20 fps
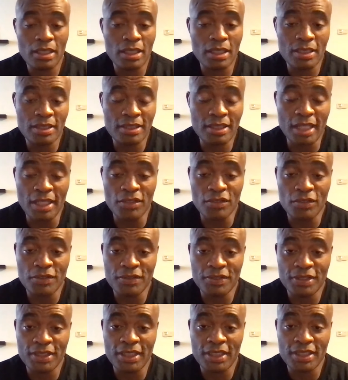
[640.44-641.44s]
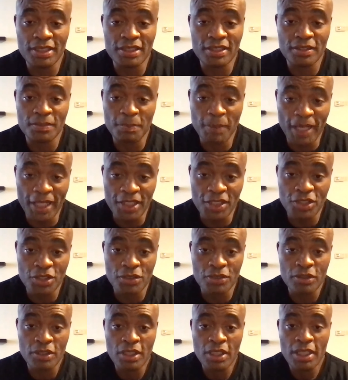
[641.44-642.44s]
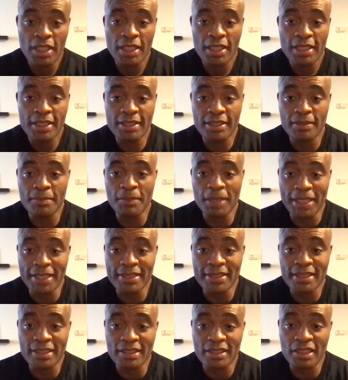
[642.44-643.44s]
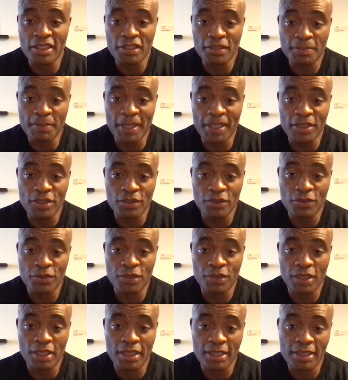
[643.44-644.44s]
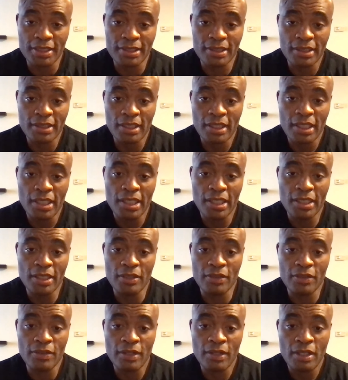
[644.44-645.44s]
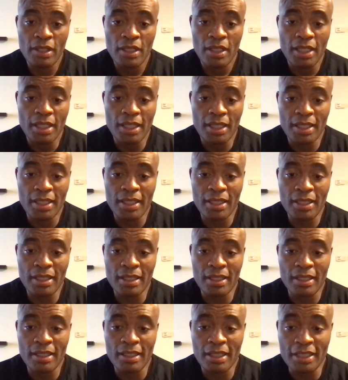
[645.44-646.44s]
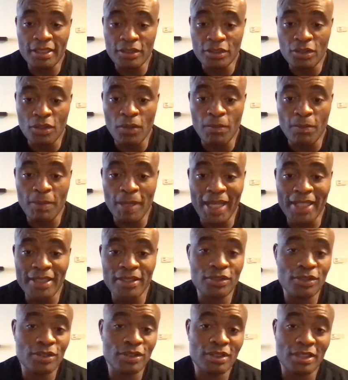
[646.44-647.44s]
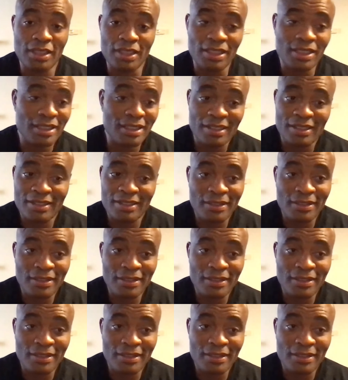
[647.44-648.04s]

inside UFC is special, is a make something special for us, you know. And let's go back to the